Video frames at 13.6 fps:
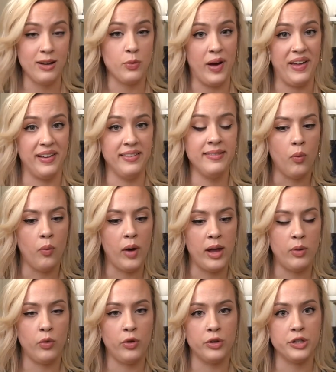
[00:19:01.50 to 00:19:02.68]
when
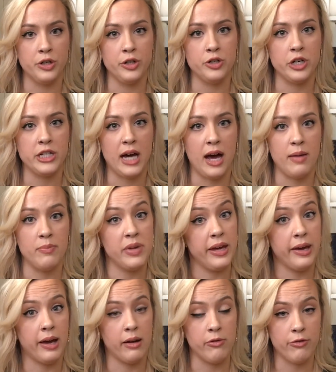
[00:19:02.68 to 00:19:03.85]
will surgery time be
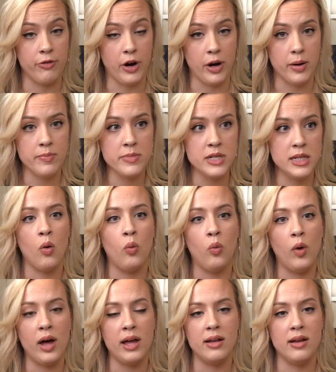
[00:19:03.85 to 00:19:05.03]
confirmed,
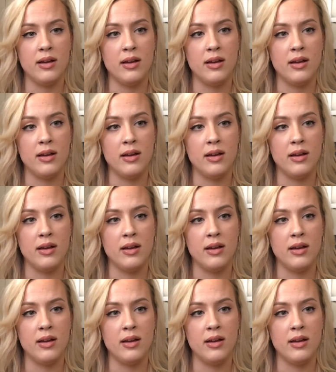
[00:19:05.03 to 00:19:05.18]
what